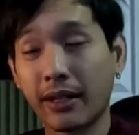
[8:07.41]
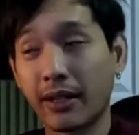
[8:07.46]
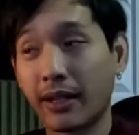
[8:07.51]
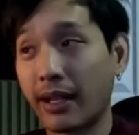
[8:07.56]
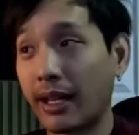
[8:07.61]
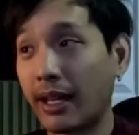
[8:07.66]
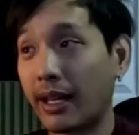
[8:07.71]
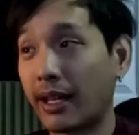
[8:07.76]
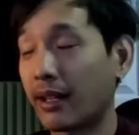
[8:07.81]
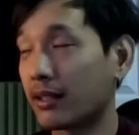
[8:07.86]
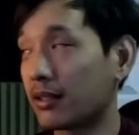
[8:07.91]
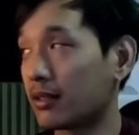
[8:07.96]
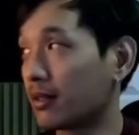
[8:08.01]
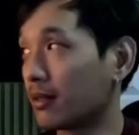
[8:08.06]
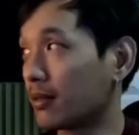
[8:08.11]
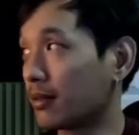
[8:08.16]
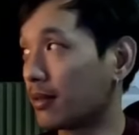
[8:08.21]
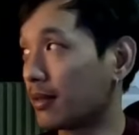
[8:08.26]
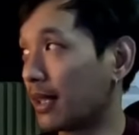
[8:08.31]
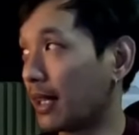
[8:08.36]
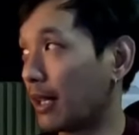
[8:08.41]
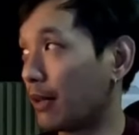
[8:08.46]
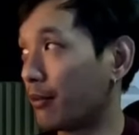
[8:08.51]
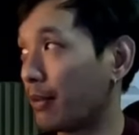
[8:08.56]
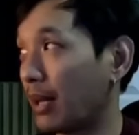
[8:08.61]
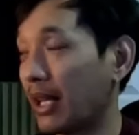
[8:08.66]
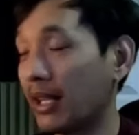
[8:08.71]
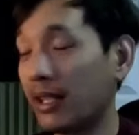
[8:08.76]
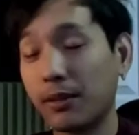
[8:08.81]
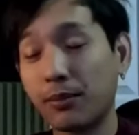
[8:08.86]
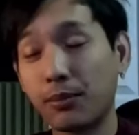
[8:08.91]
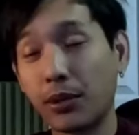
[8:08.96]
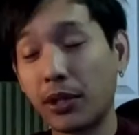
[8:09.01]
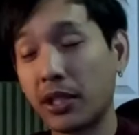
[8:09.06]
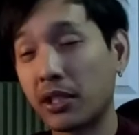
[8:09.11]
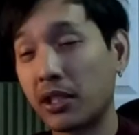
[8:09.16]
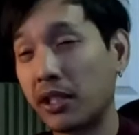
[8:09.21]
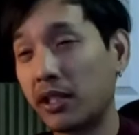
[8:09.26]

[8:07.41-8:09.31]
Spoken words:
and they're making a pretty